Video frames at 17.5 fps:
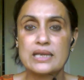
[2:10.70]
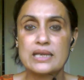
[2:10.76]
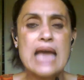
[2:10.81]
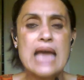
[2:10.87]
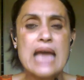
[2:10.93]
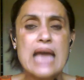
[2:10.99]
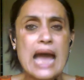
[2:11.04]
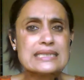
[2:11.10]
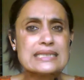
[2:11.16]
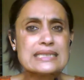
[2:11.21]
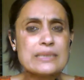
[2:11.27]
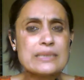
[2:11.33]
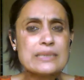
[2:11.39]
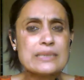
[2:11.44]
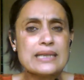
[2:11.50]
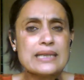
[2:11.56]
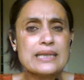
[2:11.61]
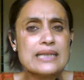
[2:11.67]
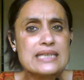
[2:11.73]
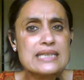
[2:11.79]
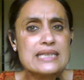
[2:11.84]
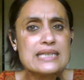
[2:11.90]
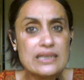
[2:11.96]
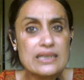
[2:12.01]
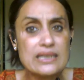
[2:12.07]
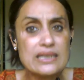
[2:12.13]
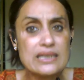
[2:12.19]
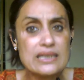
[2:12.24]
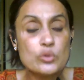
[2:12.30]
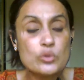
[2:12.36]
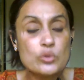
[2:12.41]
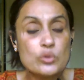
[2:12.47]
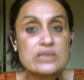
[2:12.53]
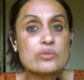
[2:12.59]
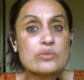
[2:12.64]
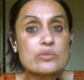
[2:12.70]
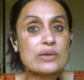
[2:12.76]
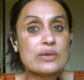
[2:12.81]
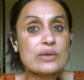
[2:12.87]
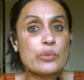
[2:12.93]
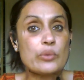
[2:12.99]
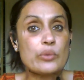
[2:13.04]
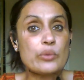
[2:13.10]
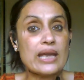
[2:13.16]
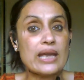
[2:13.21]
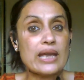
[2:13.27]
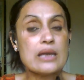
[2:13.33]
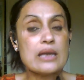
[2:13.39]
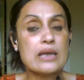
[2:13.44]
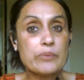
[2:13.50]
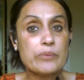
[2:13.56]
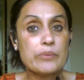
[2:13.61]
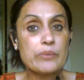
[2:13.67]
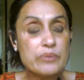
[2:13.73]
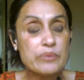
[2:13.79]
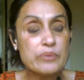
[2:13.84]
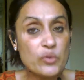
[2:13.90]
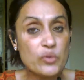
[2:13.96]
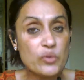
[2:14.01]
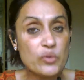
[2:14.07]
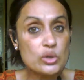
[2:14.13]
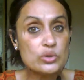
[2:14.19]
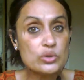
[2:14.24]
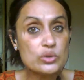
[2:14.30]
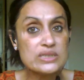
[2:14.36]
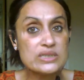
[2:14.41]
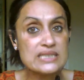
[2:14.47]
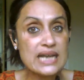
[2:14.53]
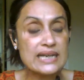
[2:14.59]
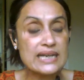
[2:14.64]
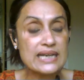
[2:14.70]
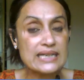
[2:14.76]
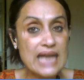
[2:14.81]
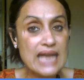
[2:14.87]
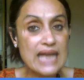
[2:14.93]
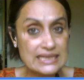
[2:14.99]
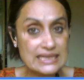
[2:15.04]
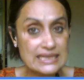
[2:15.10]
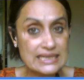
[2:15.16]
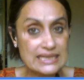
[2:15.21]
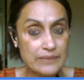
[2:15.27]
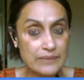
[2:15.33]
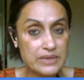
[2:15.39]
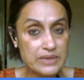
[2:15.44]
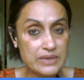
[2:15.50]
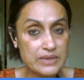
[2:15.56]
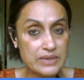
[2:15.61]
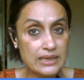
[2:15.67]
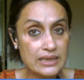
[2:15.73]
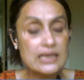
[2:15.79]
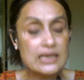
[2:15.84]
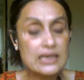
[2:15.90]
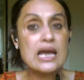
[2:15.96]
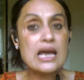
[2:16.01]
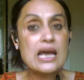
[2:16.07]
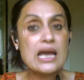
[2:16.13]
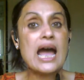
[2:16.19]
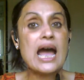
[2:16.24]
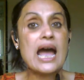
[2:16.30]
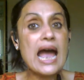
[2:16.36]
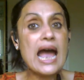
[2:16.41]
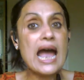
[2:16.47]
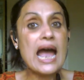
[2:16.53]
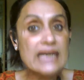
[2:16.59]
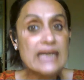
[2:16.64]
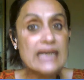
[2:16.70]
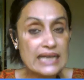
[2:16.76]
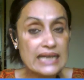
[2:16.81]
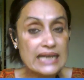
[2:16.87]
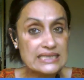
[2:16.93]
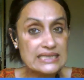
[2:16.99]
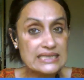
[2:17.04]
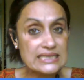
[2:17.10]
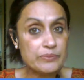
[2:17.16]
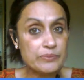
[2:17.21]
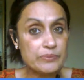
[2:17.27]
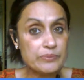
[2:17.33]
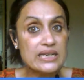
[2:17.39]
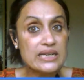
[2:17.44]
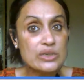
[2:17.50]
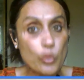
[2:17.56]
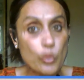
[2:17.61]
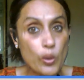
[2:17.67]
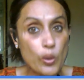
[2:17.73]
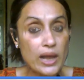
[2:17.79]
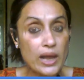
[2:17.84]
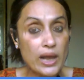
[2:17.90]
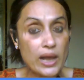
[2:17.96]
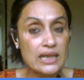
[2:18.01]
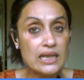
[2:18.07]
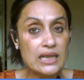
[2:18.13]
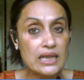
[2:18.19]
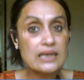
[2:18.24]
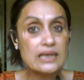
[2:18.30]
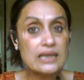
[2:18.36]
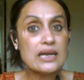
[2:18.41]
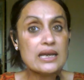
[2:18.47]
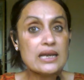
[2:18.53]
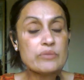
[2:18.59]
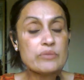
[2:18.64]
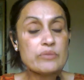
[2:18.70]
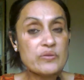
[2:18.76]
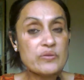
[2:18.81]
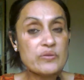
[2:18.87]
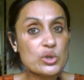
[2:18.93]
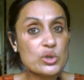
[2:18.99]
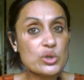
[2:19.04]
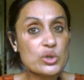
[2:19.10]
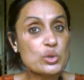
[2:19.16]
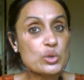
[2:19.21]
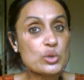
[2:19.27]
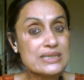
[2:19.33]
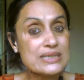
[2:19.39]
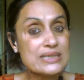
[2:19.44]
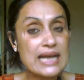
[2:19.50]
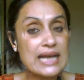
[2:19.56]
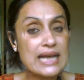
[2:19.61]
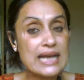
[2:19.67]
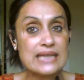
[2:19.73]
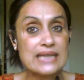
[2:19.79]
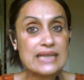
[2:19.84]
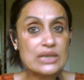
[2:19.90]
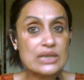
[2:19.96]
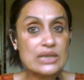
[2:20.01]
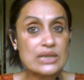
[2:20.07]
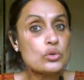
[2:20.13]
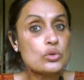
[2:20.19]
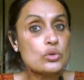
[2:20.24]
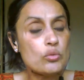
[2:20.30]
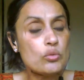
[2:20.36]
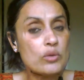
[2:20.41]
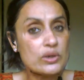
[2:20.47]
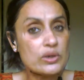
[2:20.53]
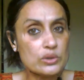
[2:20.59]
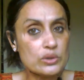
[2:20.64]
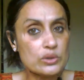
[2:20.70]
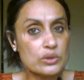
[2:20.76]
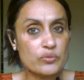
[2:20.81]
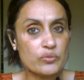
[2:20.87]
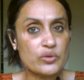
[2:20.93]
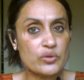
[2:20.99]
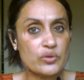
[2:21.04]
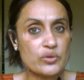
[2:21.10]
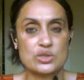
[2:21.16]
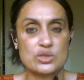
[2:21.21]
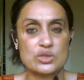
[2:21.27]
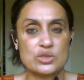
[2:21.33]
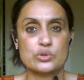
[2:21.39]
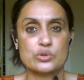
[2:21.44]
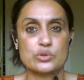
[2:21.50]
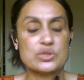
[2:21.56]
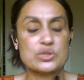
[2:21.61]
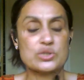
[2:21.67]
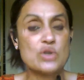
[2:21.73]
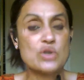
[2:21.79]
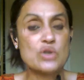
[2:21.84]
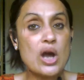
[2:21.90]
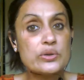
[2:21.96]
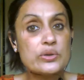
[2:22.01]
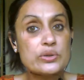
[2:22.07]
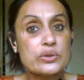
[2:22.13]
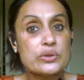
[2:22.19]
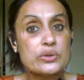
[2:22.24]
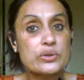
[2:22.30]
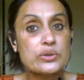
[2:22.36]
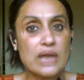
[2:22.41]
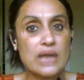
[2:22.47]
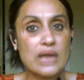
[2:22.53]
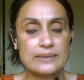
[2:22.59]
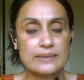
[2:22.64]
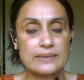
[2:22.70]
Accepting things, of course, is one way. But before you decide accepting and accepting it well, before you decide that, you do want to look for a solution. So, how do you do that?